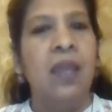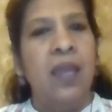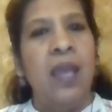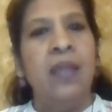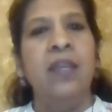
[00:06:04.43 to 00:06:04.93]

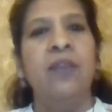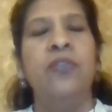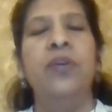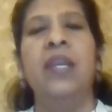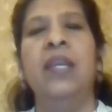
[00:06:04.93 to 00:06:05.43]
And
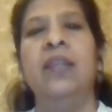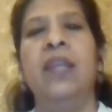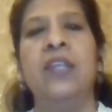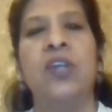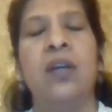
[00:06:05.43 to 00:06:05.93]
therefore, in
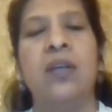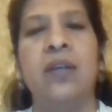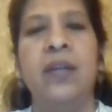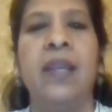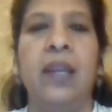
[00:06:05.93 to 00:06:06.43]
HR
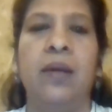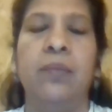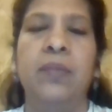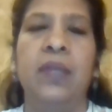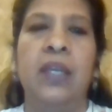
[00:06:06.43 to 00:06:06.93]

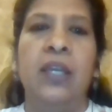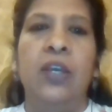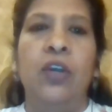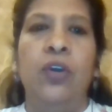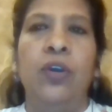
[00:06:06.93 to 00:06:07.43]
curriculum,
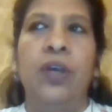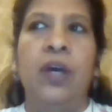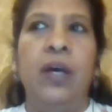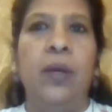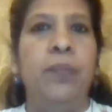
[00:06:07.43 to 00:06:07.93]

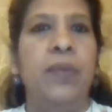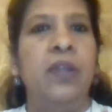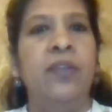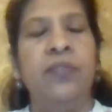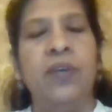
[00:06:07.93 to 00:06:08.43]

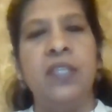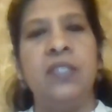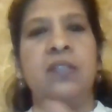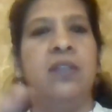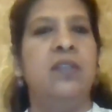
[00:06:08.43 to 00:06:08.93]
the
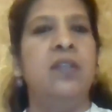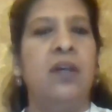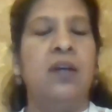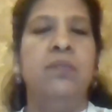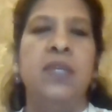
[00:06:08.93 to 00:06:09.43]
first
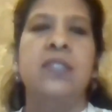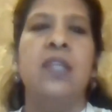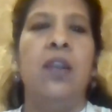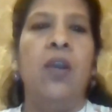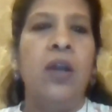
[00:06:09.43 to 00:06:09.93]
term is
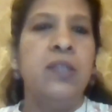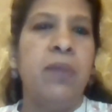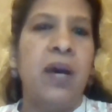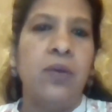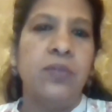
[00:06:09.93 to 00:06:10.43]
a lot
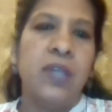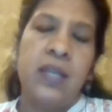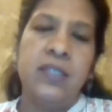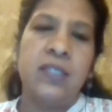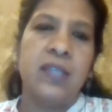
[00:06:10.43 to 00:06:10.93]
about
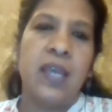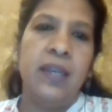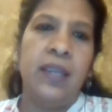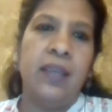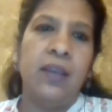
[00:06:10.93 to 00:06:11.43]

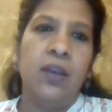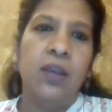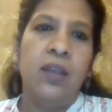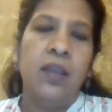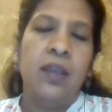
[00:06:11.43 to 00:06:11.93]
understanding
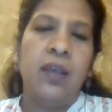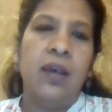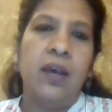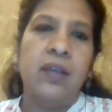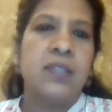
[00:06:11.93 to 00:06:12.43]

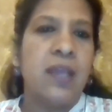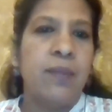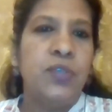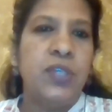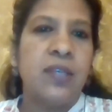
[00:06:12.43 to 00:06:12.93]

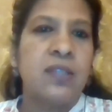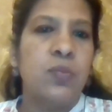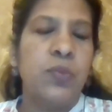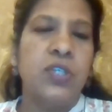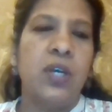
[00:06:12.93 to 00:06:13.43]

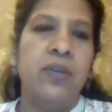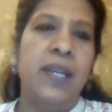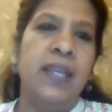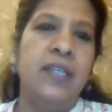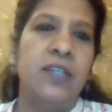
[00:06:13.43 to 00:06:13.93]
subjects which are
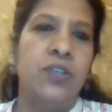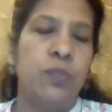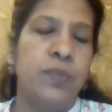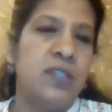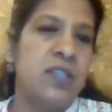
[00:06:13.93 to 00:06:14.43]
related to
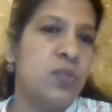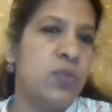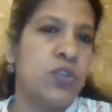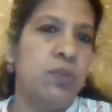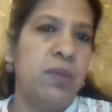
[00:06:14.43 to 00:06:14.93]
business,
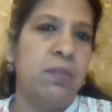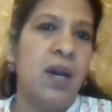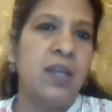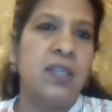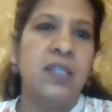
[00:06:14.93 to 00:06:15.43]
which could be
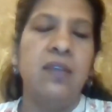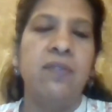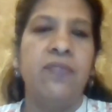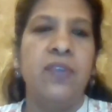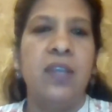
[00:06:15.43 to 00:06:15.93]
marketing,
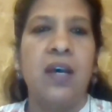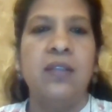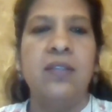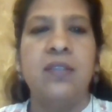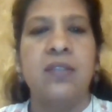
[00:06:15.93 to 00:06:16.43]

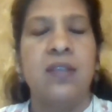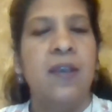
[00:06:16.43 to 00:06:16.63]
finance,